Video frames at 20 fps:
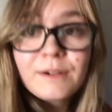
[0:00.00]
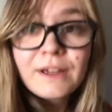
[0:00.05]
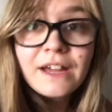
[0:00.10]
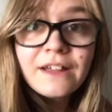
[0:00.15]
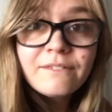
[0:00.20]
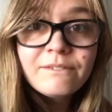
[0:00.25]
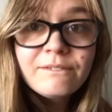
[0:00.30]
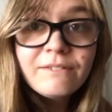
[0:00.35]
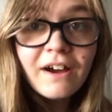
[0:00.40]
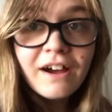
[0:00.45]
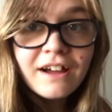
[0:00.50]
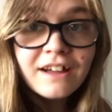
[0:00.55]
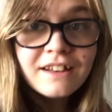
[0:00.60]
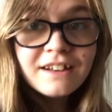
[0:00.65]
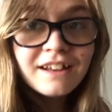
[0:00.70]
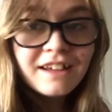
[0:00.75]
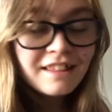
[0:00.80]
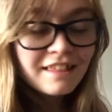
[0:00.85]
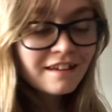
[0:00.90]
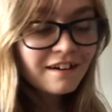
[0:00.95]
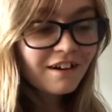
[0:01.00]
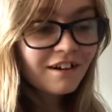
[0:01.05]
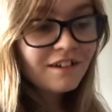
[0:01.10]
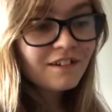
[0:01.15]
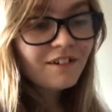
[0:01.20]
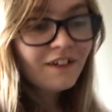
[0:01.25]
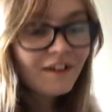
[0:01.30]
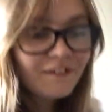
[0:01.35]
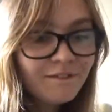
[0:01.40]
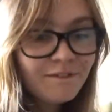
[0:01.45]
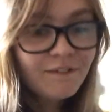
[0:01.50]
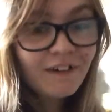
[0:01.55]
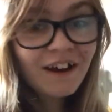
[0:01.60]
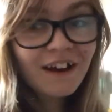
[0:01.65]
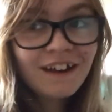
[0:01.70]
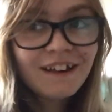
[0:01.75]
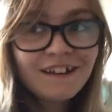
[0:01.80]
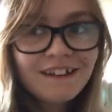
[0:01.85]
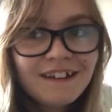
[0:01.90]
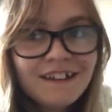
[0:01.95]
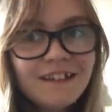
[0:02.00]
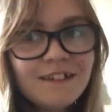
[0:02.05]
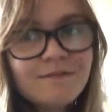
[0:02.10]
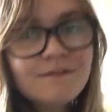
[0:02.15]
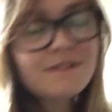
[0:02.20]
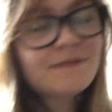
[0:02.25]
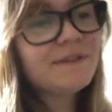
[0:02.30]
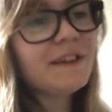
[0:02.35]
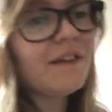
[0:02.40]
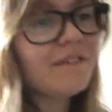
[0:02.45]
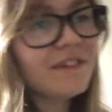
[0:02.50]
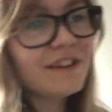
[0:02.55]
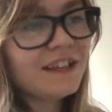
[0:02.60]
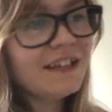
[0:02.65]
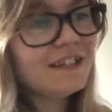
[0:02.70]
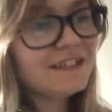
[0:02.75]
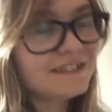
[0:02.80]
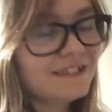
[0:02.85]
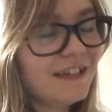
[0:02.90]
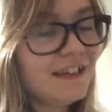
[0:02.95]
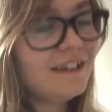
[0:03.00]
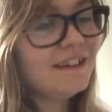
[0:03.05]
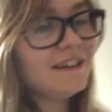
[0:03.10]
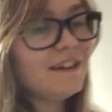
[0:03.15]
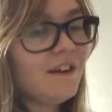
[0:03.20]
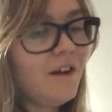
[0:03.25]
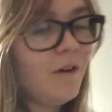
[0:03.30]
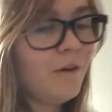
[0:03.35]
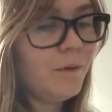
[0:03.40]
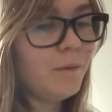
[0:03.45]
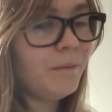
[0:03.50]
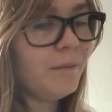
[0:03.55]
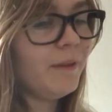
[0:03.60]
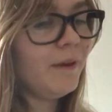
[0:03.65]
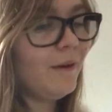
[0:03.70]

we had fun. I think Arlo had fun. He was definitely excited to get home